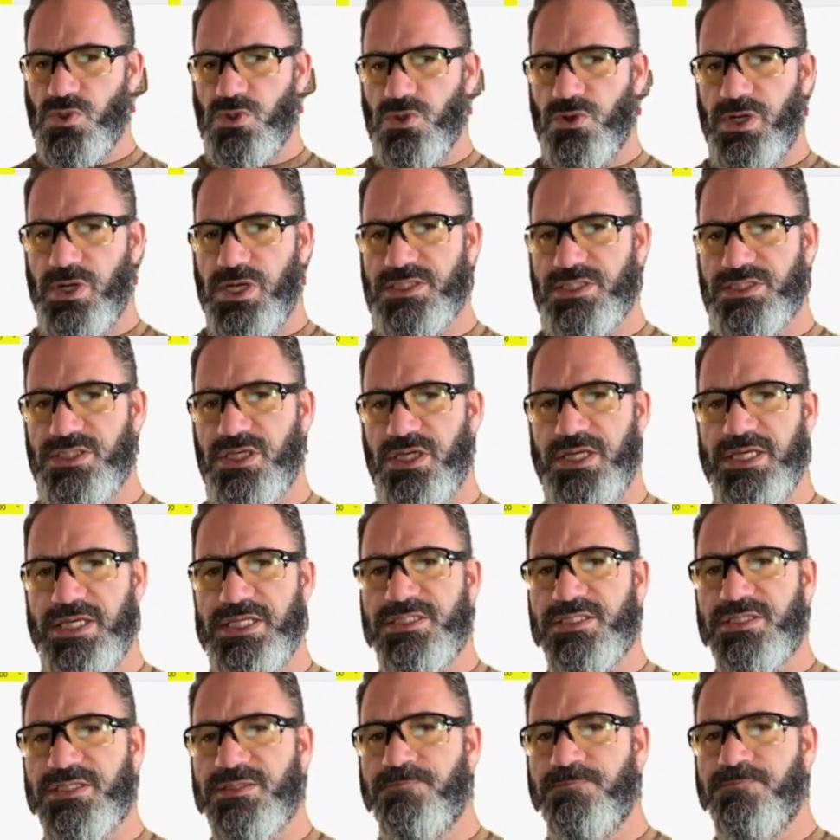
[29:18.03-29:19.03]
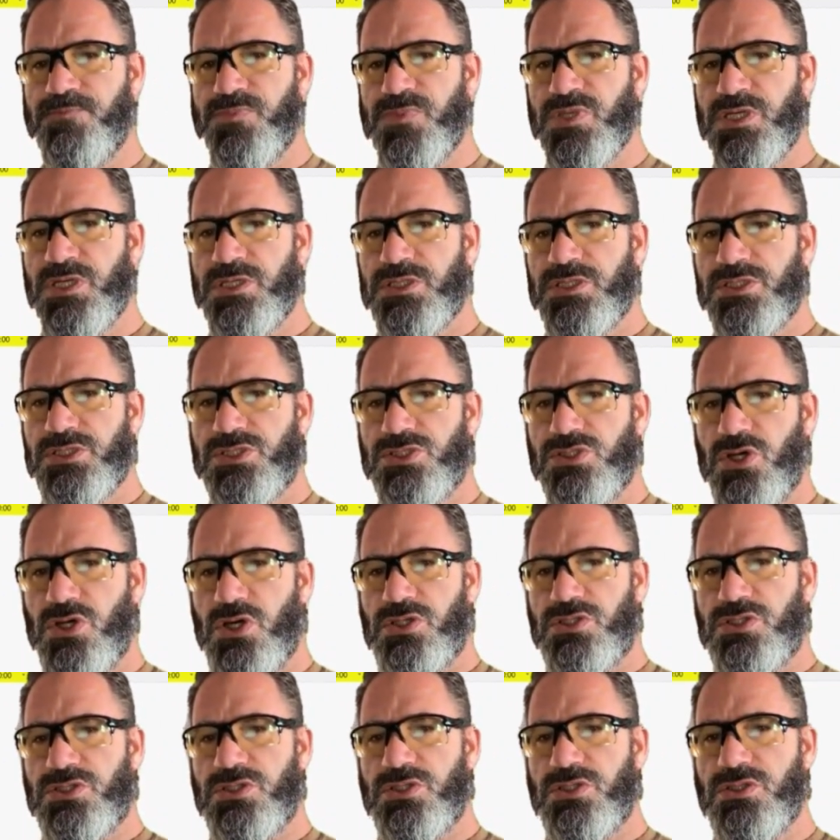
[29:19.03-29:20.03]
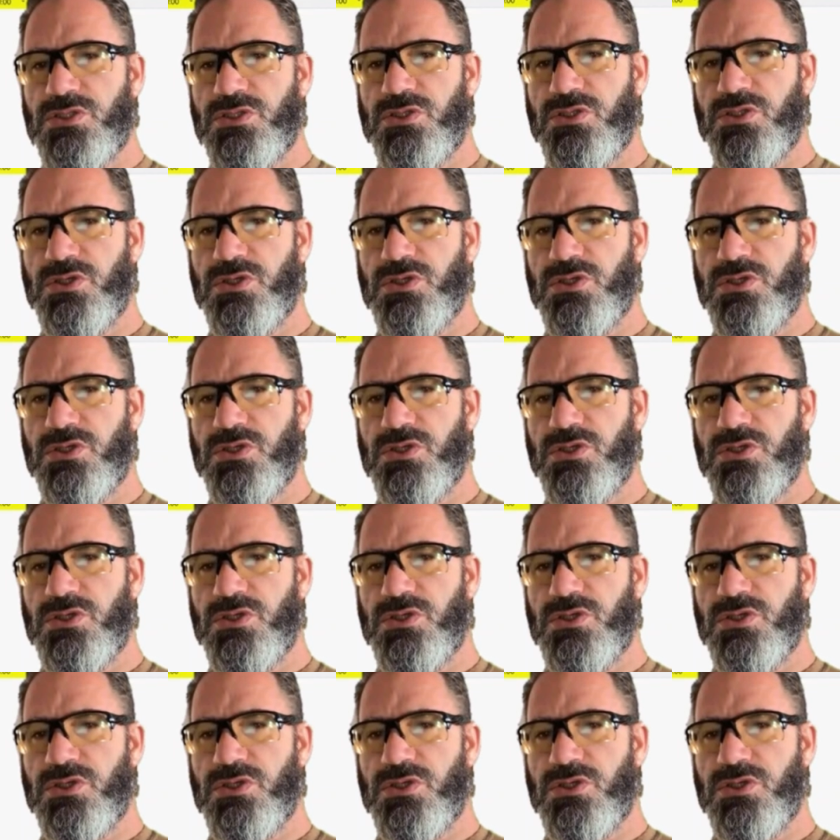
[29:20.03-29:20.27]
Right, so let's start